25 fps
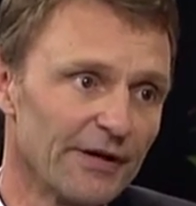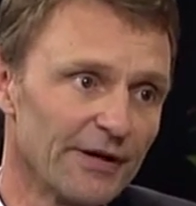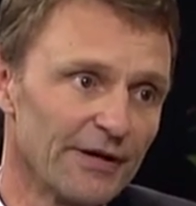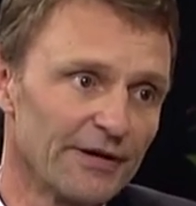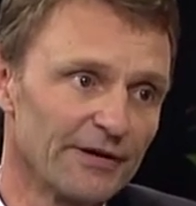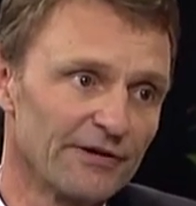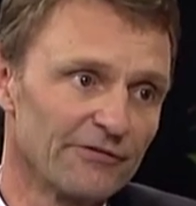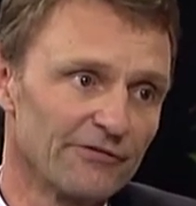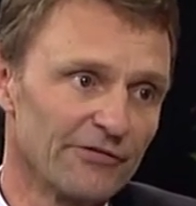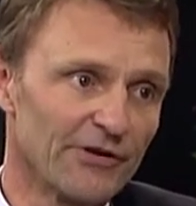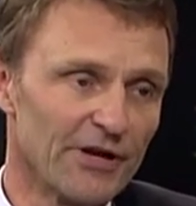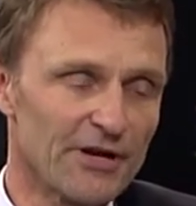
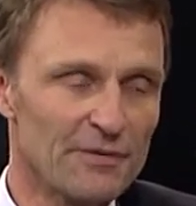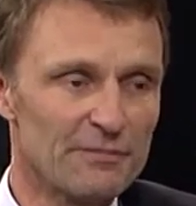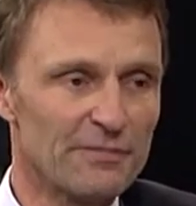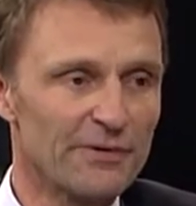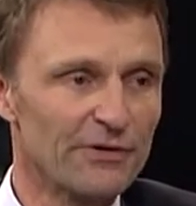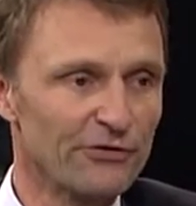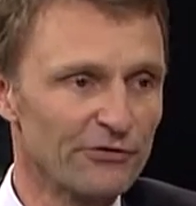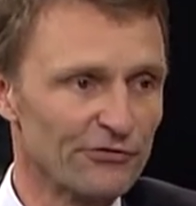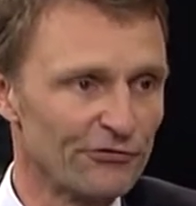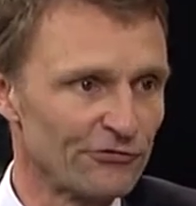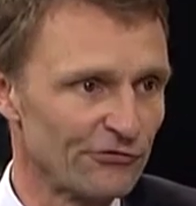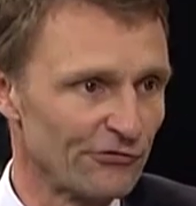And if you don't
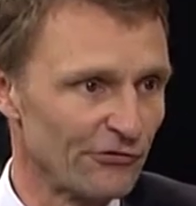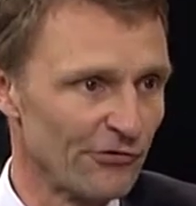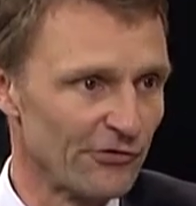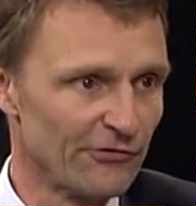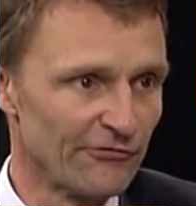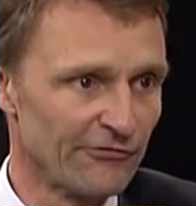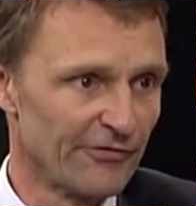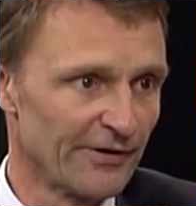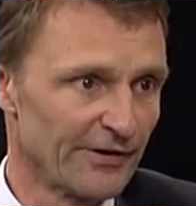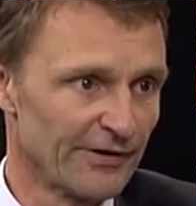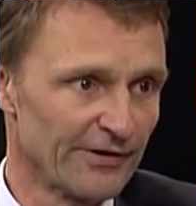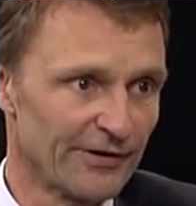build a
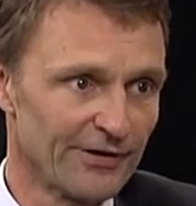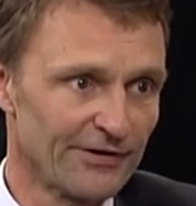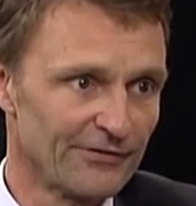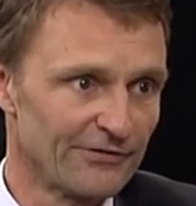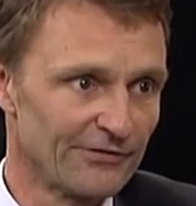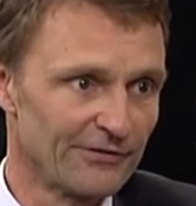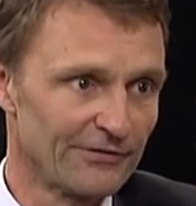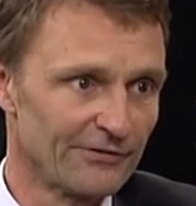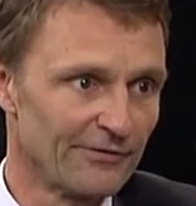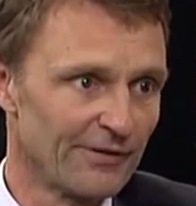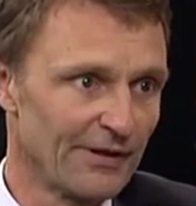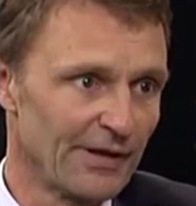strong
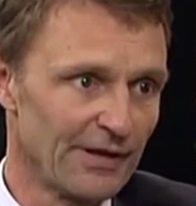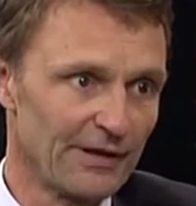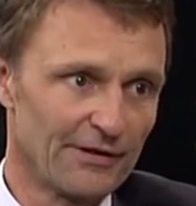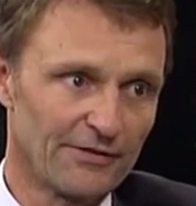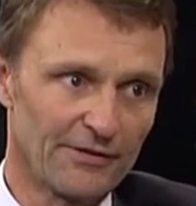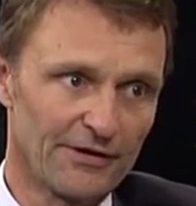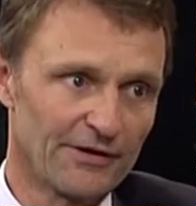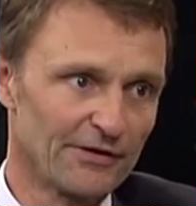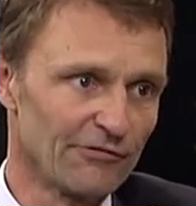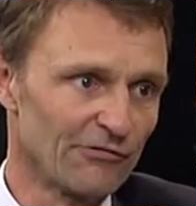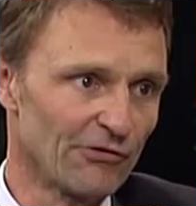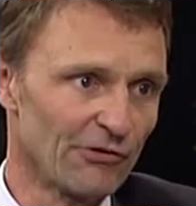foundation,
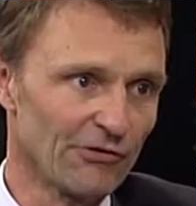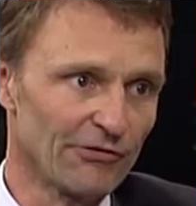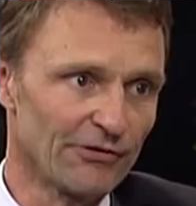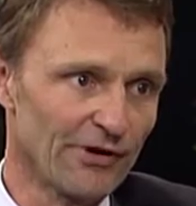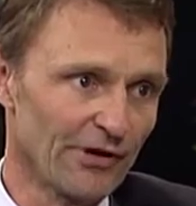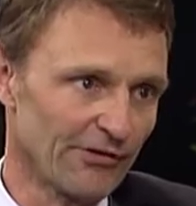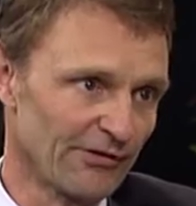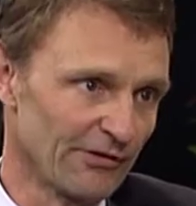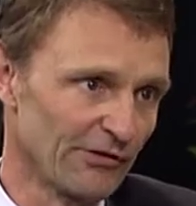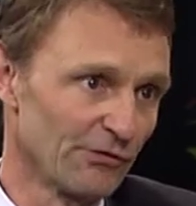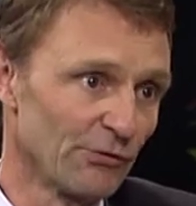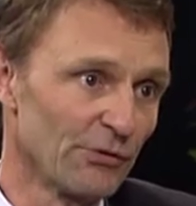then you've got
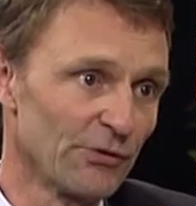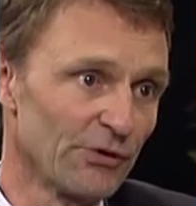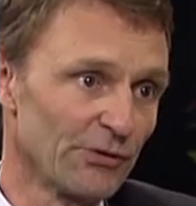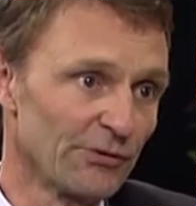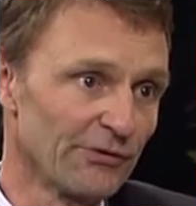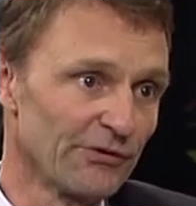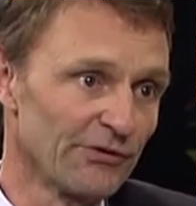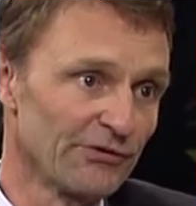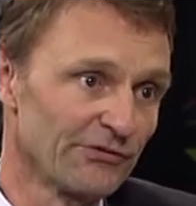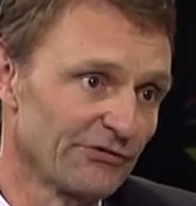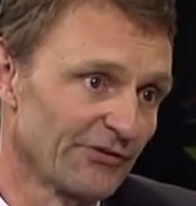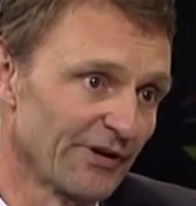nothing to
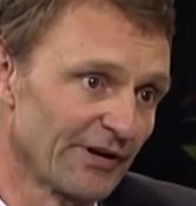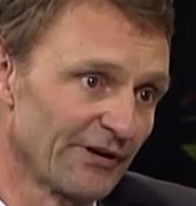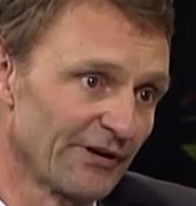work with at